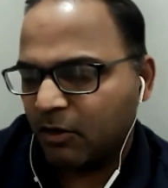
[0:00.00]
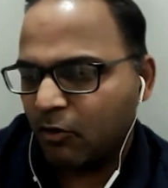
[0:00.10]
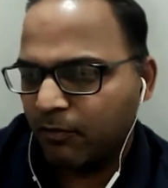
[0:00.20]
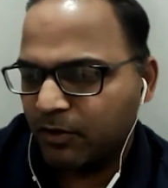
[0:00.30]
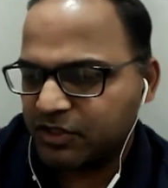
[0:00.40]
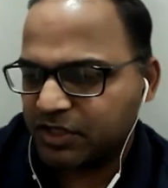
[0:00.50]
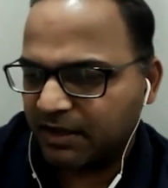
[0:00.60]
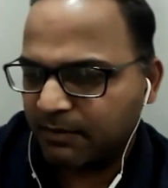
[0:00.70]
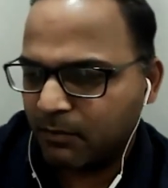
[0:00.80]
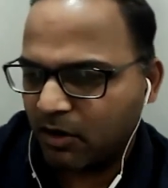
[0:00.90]
in a
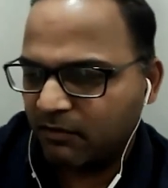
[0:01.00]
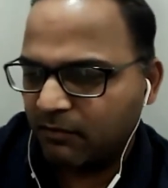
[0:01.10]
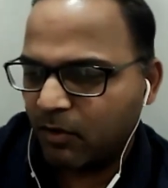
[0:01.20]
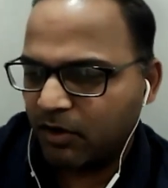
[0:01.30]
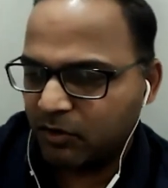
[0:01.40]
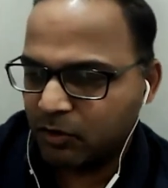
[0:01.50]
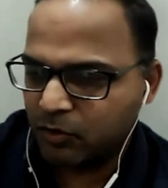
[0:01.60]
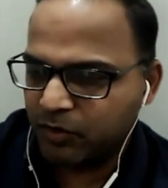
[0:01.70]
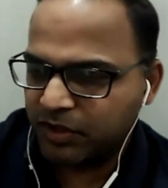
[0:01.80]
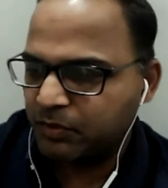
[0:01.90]
homeostatic model, what you
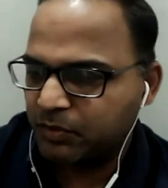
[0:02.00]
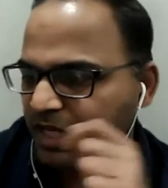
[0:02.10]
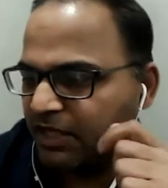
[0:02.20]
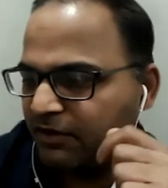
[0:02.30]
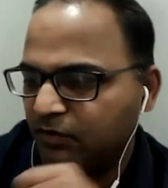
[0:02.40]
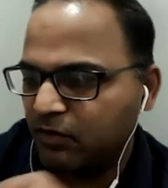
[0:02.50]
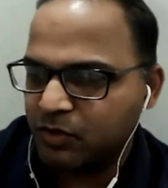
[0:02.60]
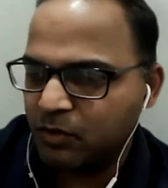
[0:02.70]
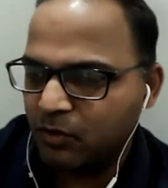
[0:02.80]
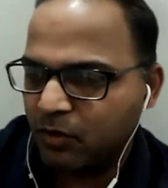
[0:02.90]
do is we
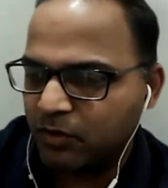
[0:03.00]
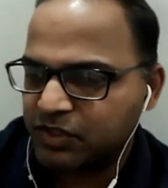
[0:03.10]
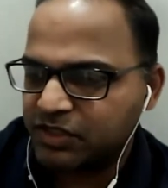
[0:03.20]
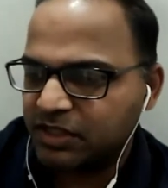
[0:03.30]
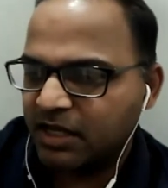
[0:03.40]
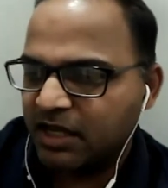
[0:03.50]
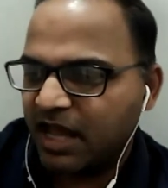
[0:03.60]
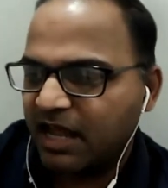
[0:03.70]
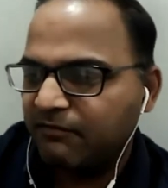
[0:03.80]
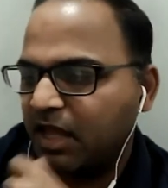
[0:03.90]
infuse glucose
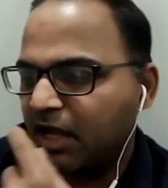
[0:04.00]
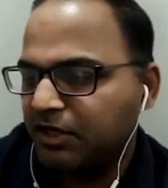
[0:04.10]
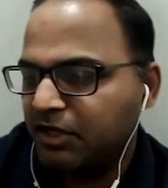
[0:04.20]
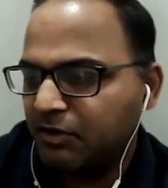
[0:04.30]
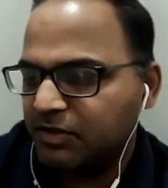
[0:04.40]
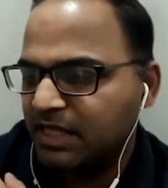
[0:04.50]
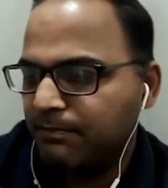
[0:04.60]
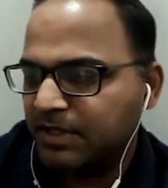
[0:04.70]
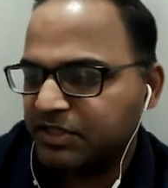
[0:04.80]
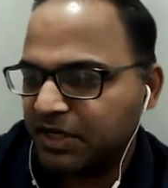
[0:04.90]
and we
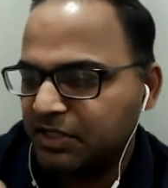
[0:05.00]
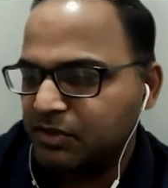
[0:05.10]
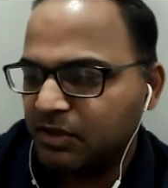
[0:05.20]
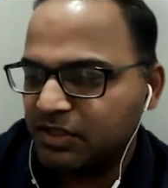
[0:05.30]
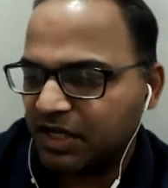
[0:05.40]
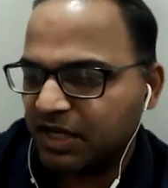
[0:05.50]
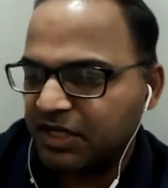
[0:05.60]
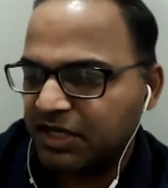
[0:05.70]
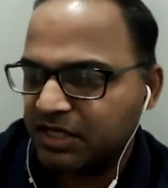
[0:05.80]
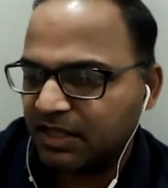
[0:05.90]
continuously measure insulin
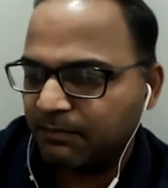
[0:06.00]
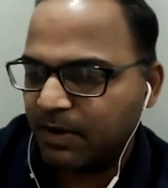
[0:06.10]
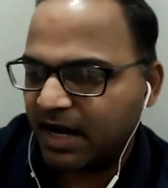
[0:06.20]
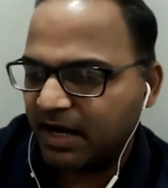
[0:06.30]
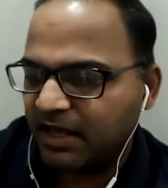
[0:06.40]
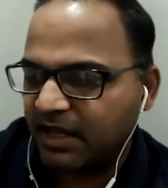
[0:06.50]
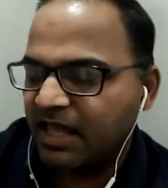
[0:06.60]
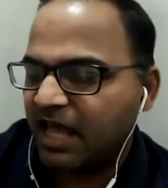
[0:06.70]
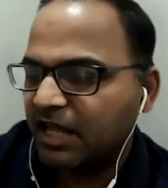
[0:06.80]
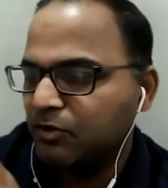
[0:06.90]
secretion in the blood
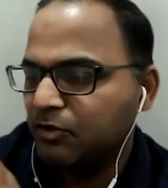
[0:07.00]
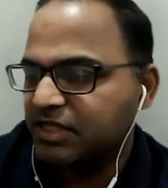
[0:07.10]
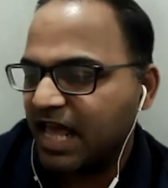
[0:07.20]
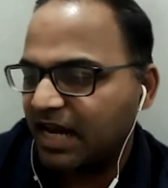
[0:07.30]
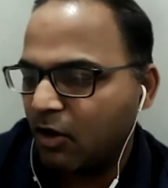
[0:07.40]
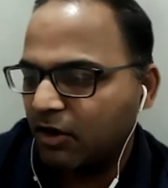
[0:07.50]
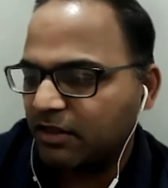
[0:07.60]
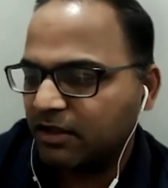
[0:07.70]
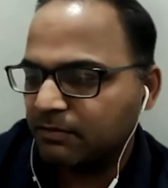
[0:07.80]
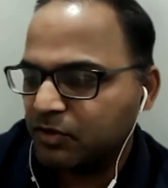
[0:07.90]
and use an
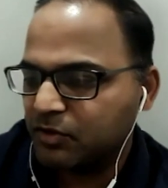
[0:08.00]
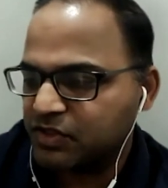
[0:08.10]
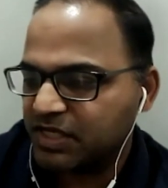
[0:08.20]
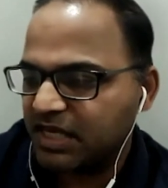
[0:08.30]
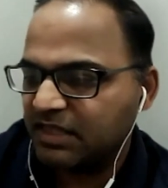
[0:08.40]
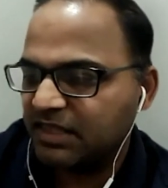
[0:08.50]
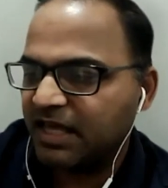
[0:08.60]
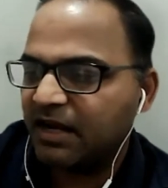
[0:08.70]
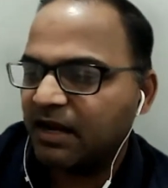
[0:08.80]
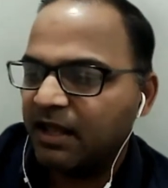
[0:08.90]
algorithm to see
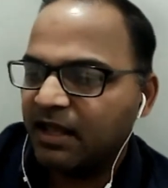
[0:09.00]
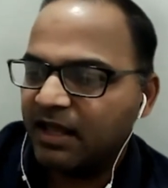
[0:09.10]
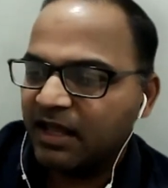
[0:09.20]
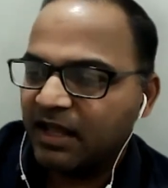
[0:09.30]
their